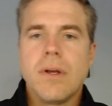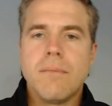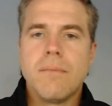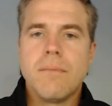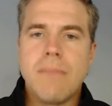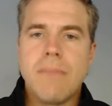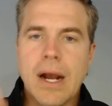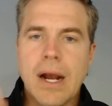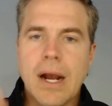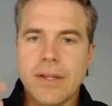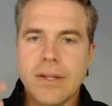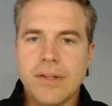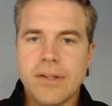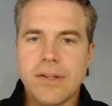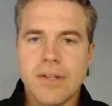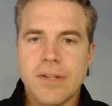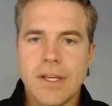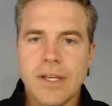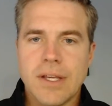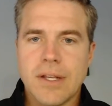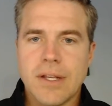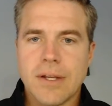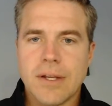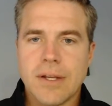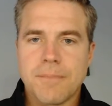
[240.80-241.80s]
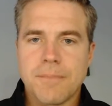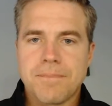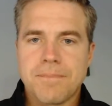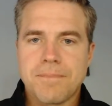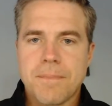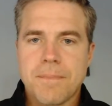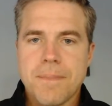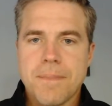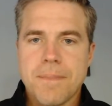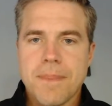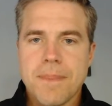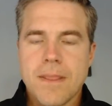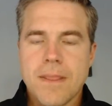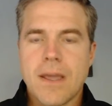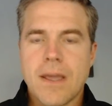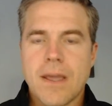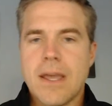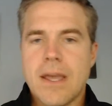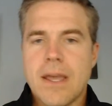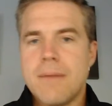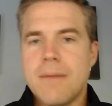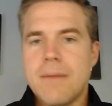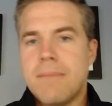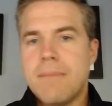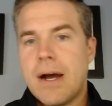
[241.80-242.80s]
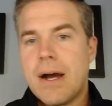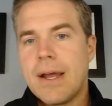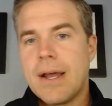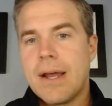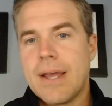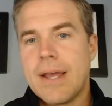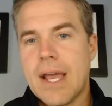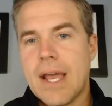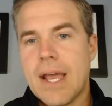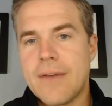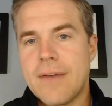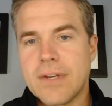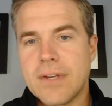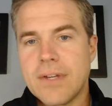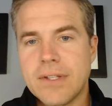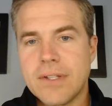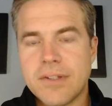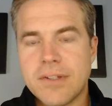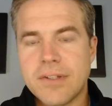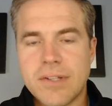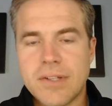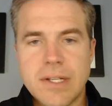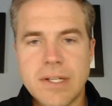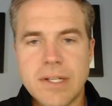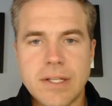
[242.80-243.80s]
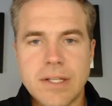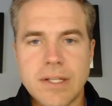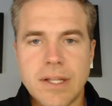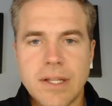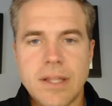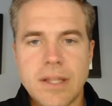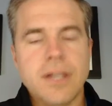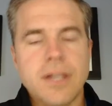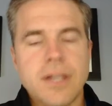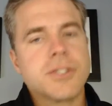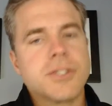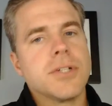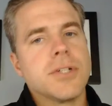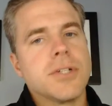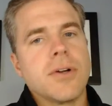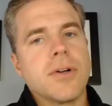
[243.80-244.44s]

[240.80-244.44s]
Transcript: mindless eating. And by having to sit in the kitchen,